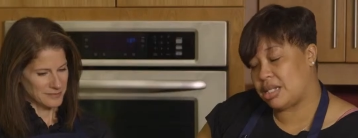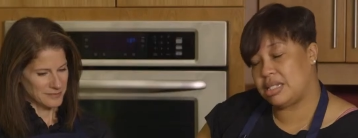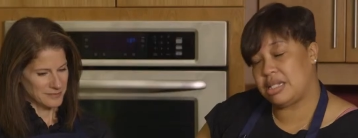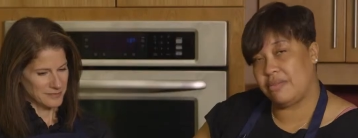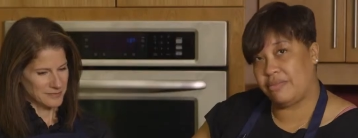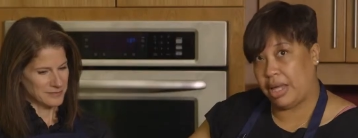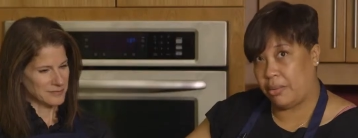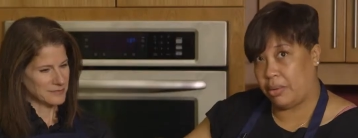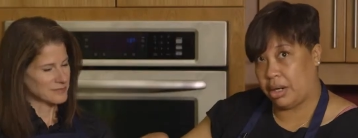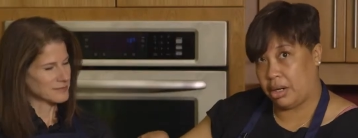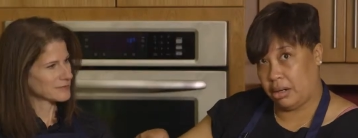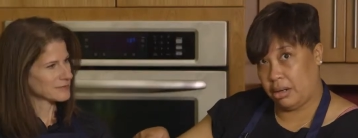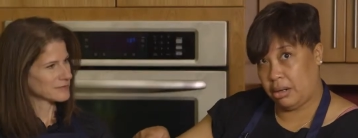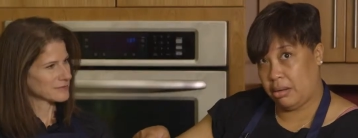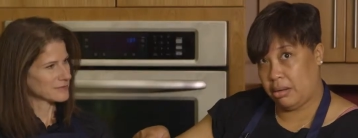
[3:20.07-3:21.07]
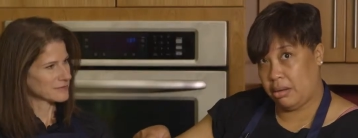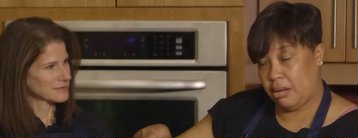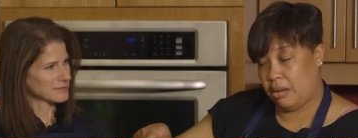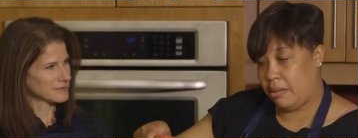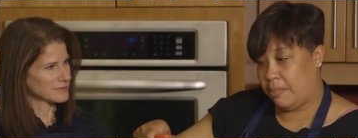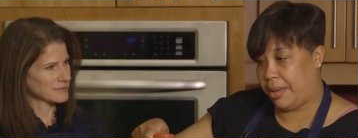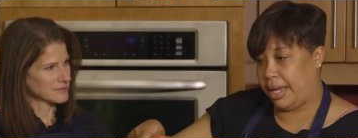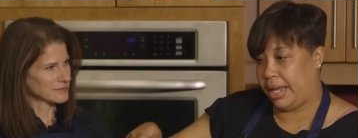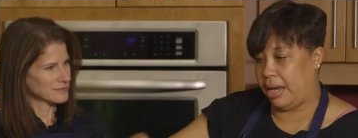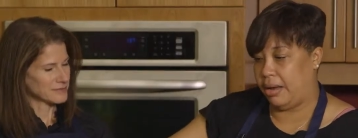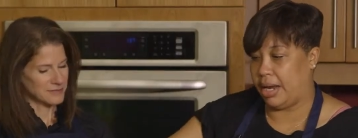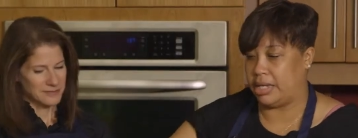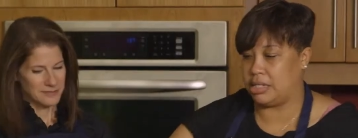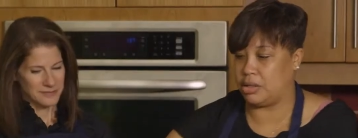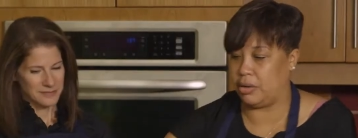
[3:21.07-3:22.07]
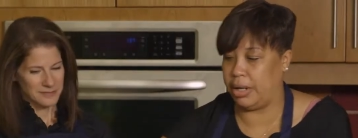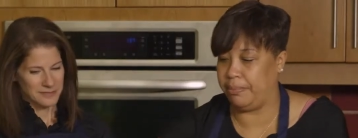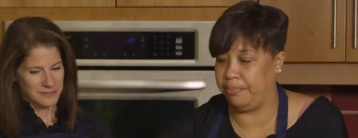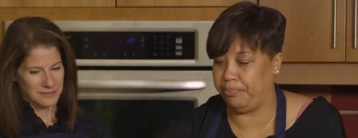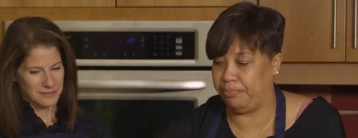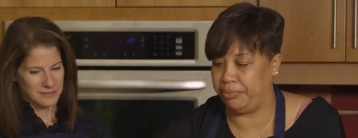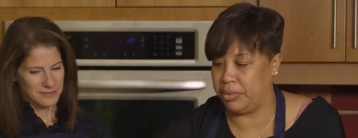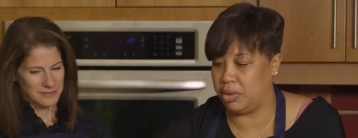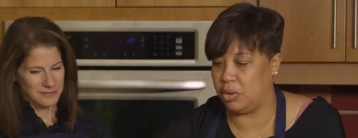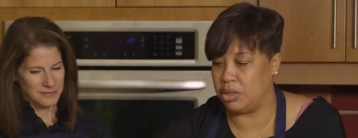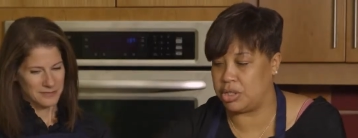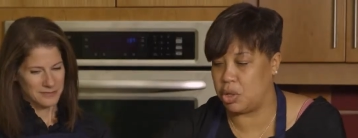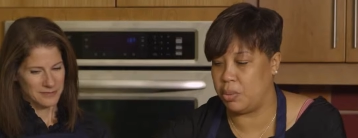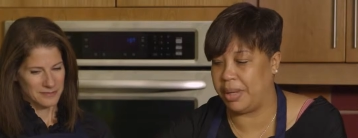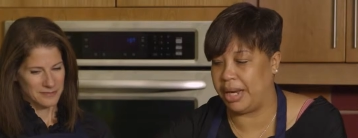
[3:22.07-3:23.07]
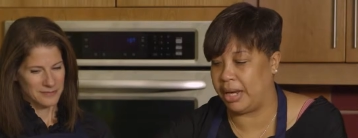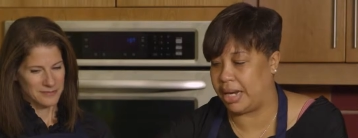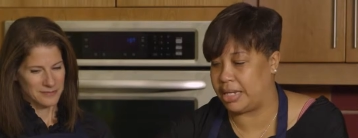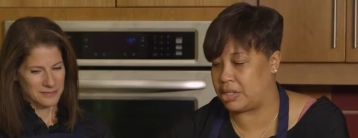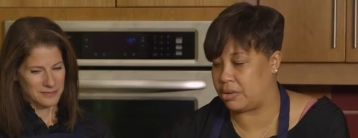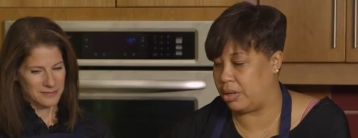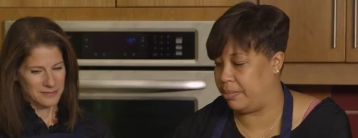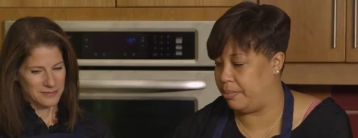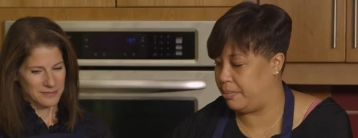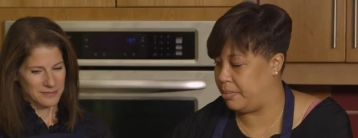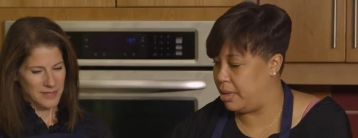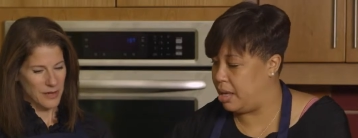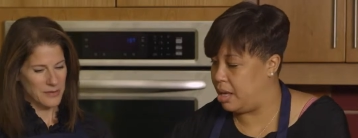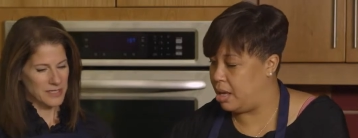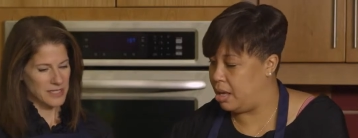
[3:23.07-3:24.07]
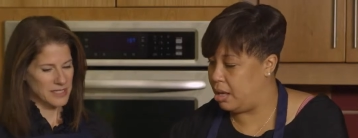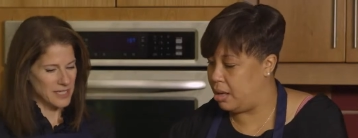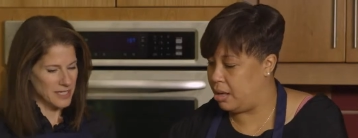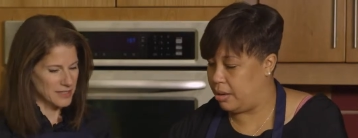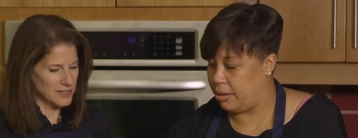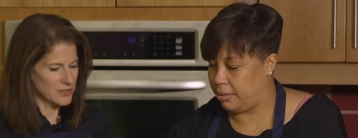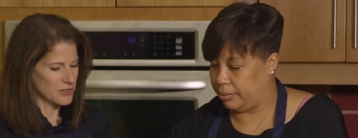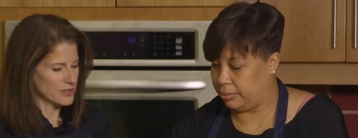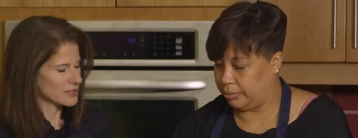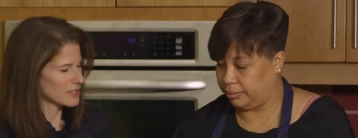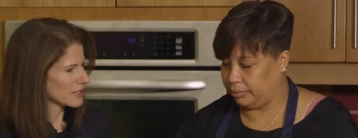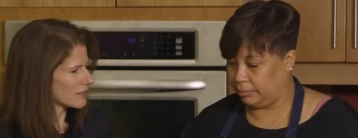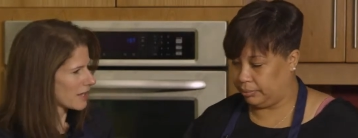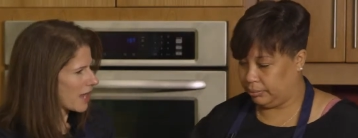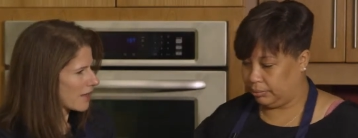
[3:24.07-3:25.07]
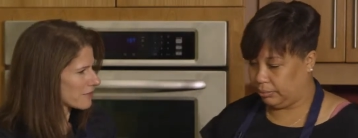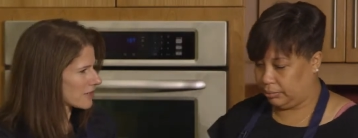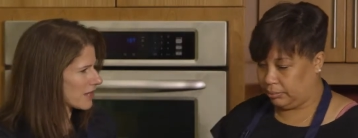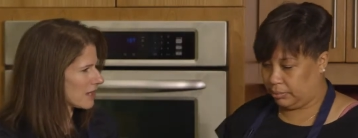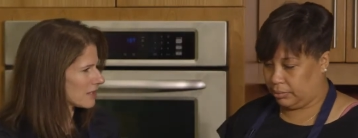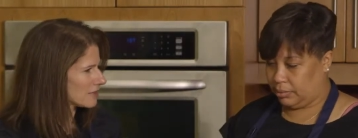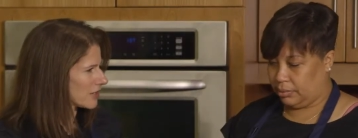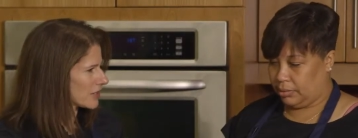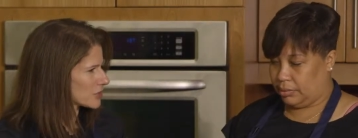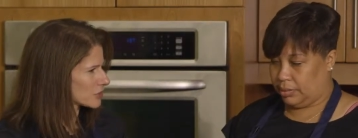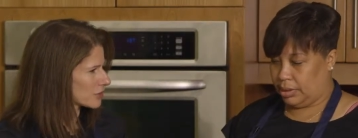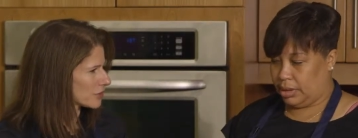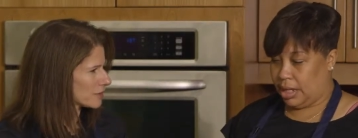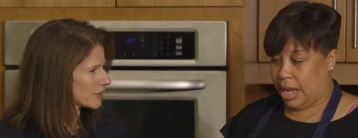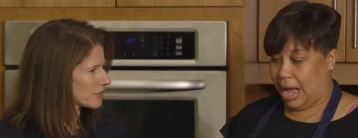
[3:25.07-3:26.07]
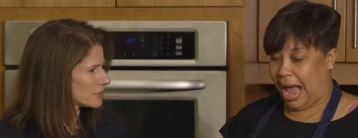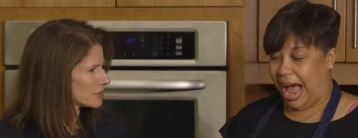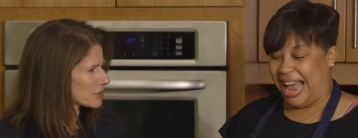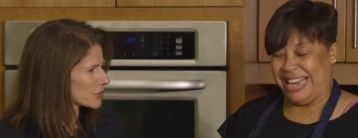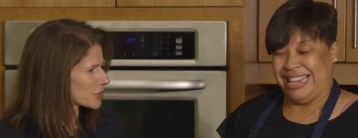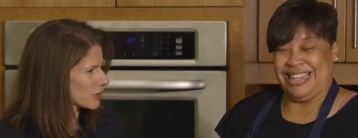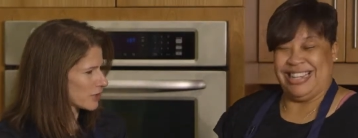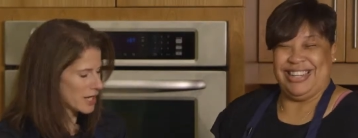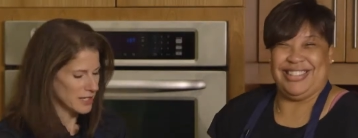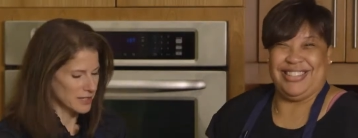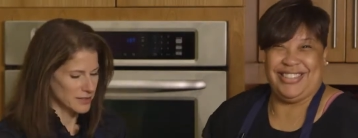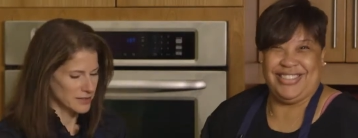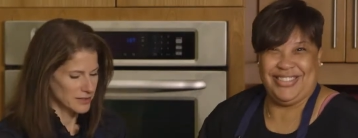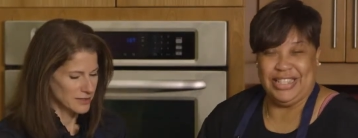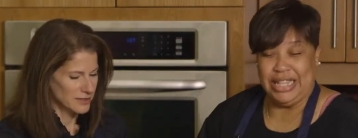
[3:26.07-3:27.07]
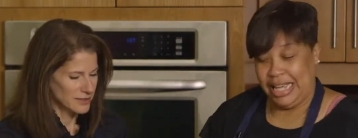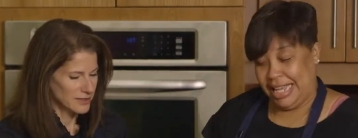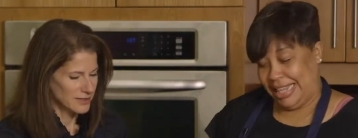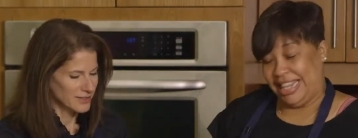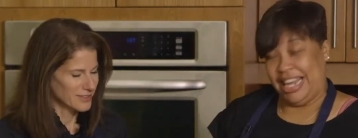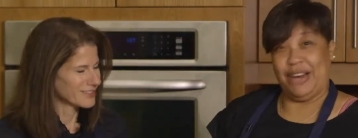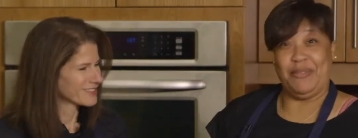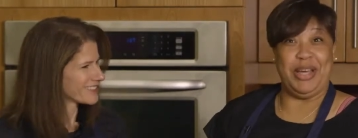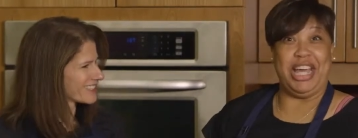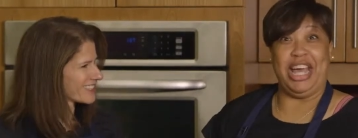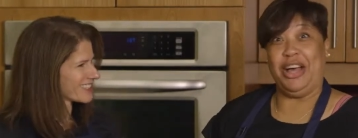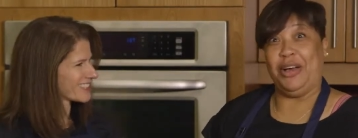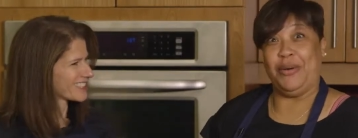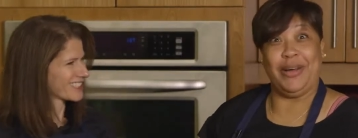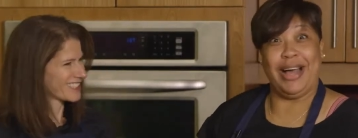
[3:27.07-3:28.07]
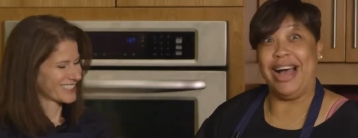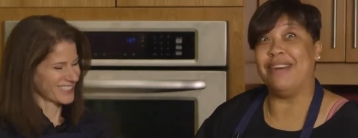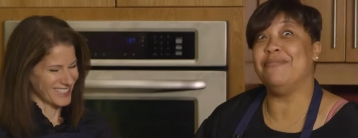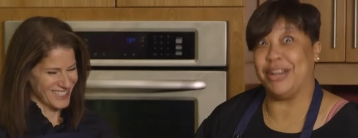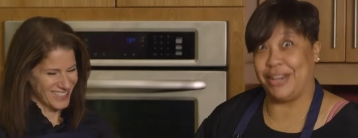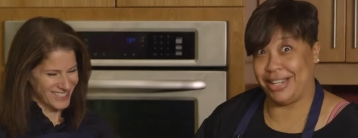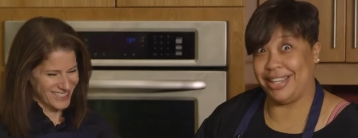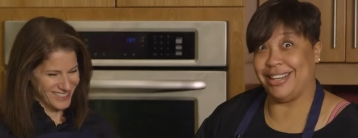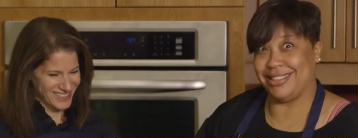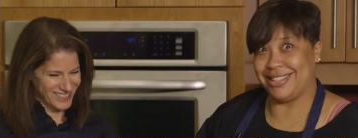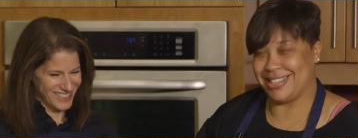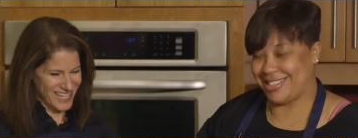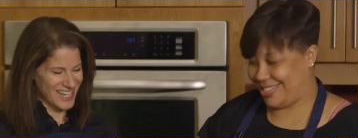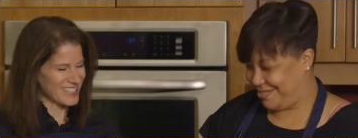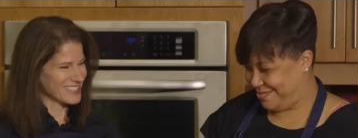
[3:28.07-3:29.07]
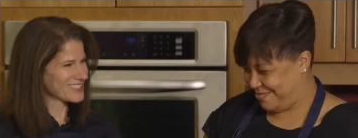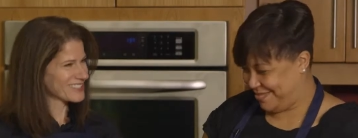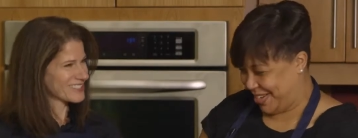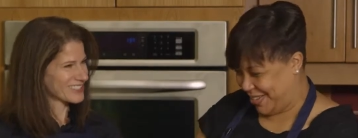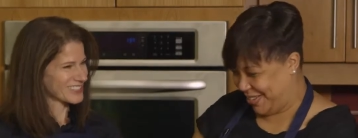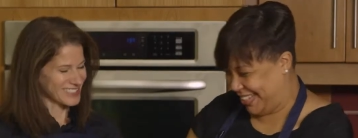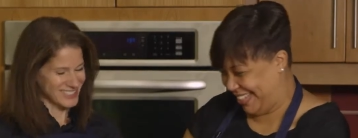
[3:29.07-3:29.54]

Speaker 1: as if they were picking out ice cream or scooping out ice cream.
Speaker 2: I was going to say, this looks like a half a gallon of ice cream that you just I ah, created. Know.
Speaker 1: There we go. I'm very good at this. That is no. Good.